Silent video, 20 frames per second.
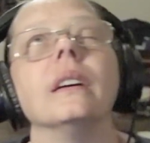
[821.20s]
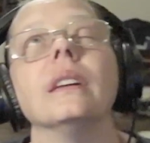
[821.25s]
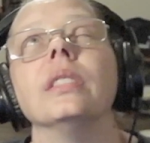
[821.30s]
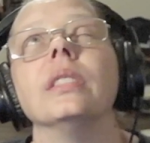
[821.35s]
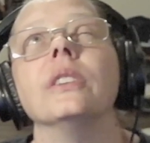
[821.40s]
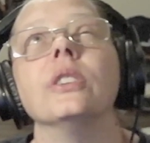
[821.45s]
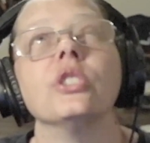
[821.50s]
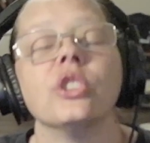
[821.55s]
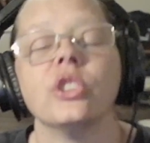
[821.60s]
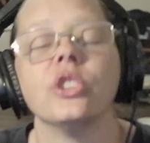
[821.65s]

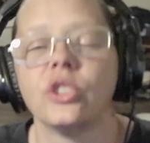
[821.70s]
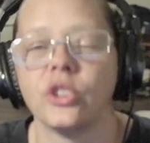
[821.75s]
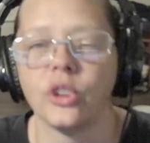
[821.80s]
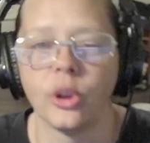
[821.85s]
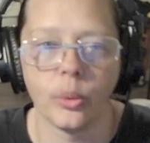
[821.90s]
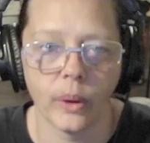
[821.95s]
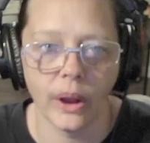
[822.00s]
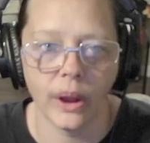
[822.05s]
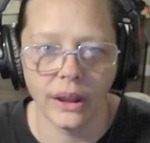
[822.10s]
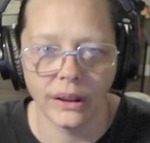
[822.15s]
there's just no
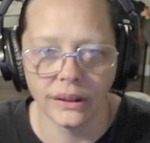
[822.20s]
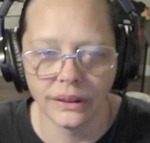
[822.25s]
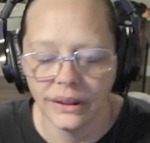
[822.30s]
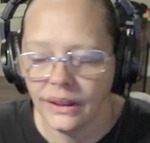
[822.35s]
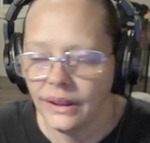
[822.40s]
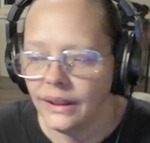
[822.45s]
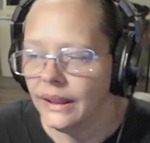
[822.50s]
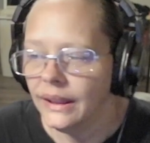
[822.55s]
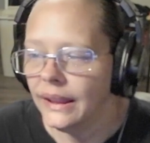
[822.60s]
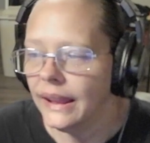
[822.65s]
way.
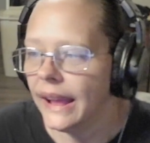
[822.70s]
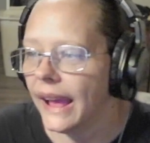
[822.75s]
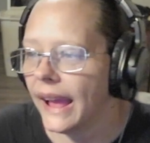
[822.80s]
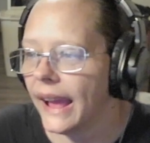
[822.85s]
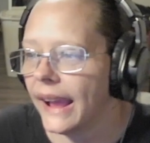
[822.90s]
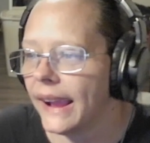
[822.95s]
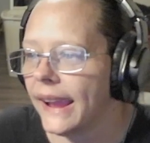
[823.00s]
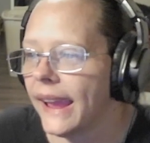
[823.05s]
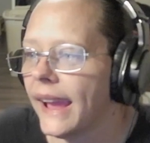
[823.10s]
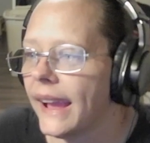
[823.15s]
I
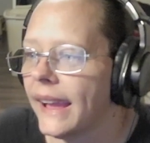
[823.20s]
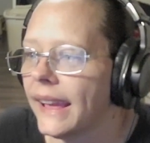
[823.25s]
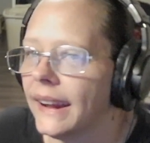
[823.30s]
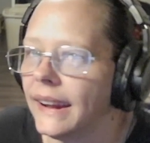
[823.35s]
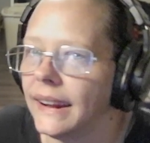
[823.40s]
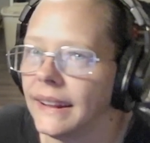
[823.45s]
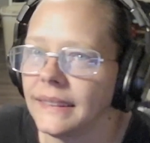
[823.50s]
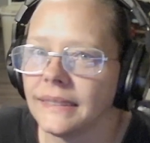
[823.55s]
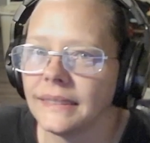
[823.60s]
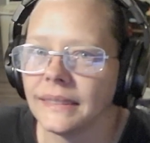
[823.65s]
can't get
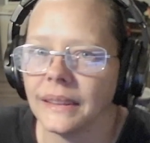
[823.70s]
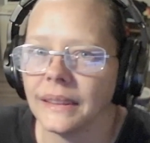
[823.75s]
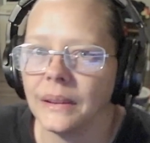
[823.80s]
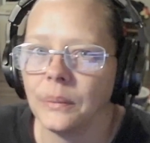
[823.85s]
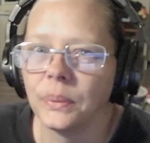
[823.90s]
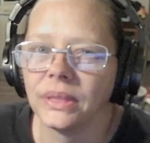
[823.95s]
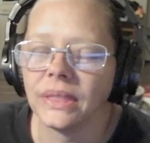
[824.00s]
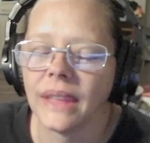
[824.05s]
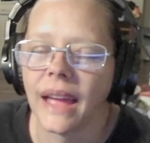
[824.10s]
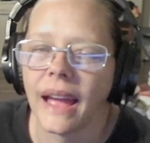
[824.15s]
any sleep
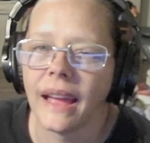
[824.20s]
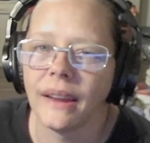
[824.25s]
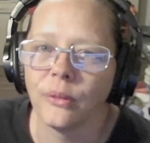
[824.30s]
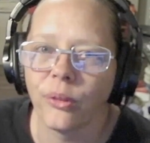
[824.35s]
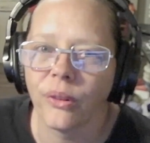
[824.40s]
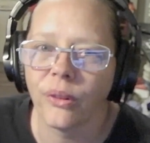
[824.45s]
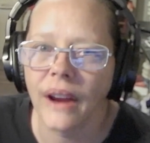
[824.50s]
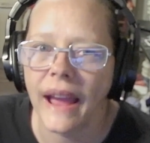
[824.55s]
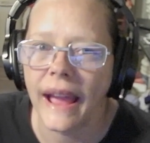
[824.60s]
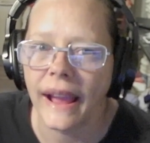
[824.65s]
with that
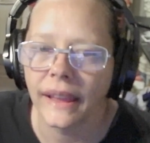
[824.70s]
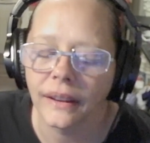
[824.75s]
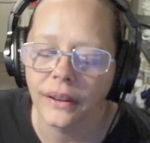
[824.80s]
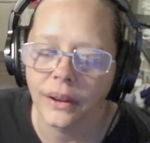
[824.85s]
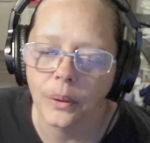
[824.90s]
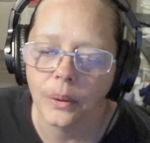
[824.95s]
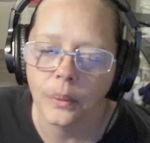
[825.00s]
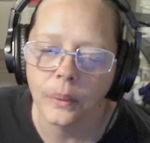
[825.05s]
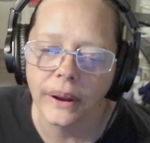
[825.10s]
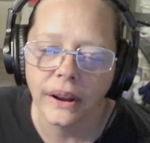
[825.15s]
racket
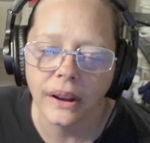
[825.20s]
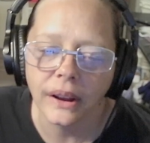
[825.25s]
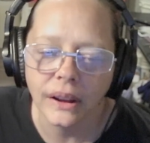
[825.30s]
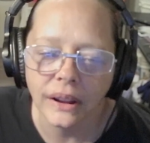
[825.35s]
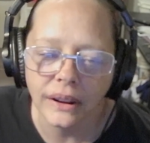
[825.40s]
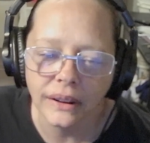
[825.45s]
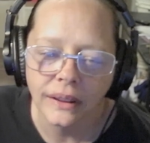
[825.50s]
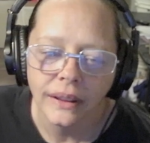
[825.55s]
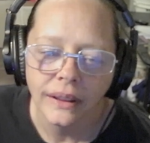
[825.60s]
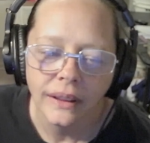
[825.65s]
going
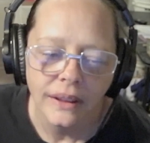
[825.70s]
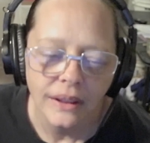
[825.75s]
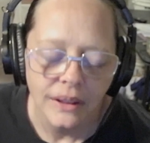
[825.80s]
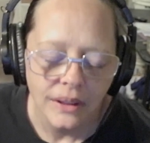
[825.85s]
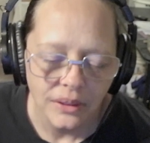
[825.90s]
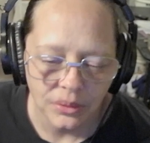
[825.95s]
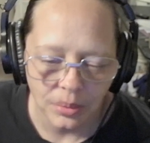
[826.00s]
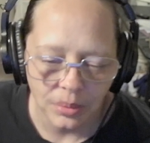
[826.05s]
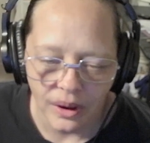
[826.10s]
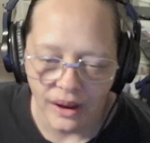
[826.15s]
on.
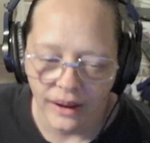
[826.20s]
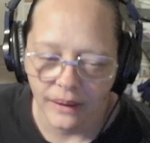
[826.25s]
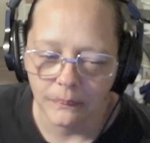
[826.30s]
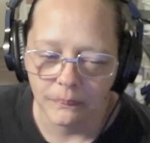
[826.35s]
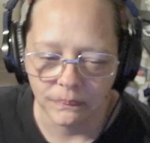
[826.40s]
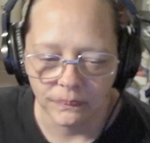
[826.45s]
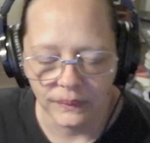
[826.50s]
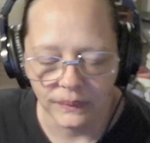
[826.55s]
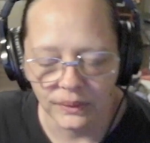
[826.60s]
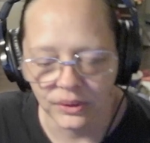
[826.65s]
So I
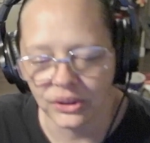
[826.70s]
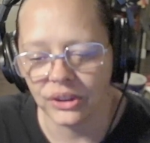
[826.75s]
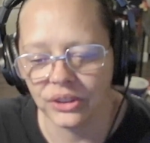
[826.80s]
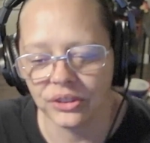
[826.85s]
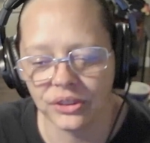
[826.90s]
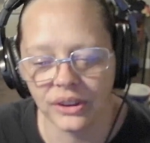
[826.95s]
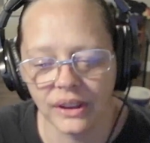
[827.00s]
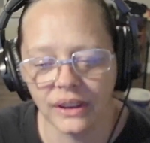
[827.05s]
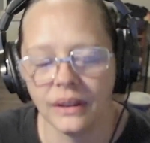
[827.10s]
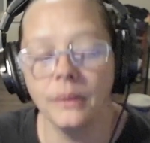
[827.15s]
was just
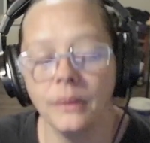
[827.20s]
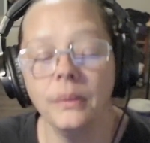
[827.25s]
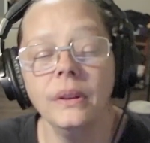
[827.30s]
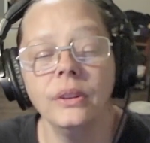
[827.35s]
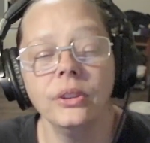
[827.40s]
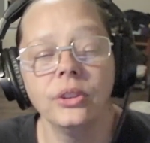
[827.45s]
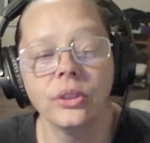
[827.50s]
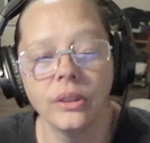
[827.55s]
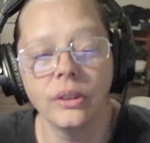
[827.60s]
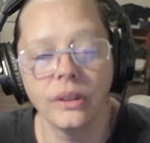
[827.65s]
like, you know what?
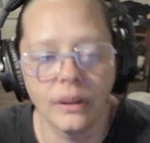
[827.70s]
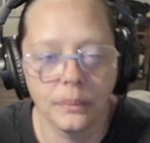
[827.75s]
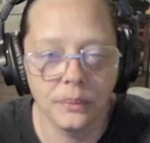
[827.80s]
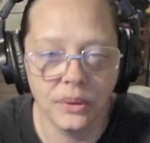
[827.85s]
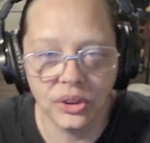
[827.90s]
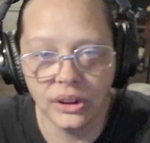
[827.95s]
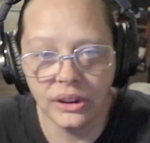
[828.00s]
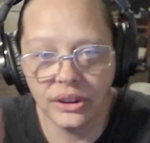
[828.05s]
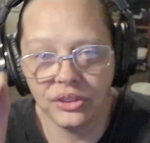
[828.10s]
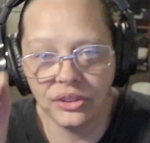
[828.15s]
Screw it. I'm
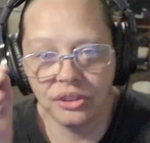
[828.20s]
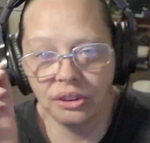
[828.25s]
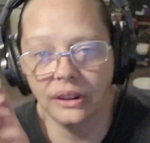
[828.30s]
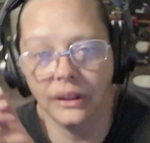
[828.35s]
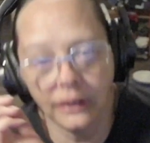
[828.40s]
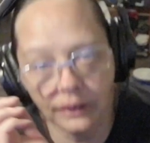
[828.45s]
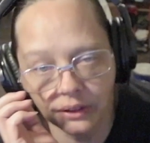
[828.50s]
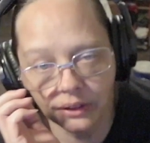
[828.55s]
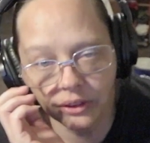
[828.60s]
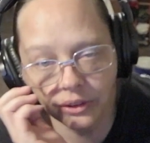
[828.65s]
just going to sit
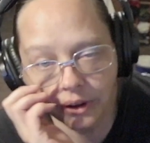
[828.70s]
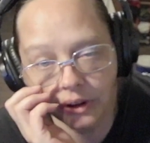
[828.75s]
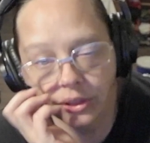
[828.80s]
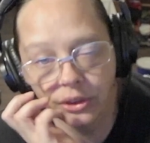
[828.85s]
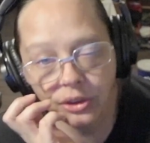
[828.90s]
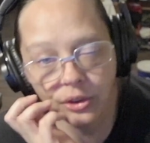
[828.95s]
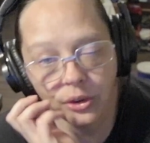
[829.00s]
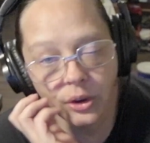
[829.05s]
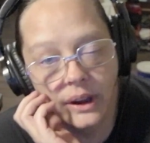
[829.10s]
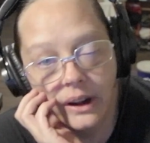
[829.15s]
here and stare at the
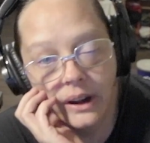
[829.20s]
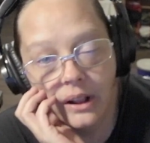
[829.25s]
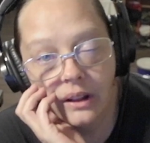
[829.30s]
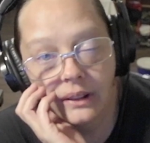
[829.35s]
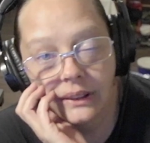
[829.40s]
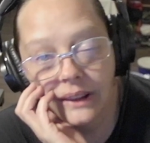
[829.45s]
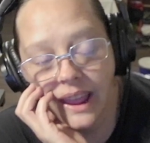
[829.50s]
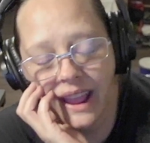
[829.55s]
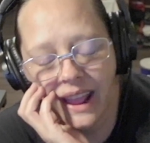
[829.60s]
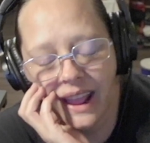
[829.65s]
screen all day